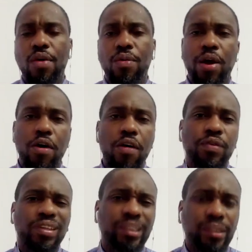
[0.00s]
where
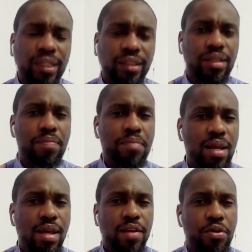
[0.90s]
over six
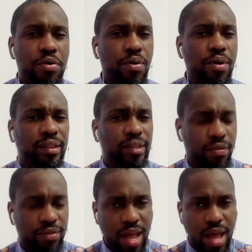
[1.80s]
million Congolese
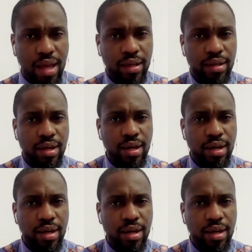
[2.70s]
have died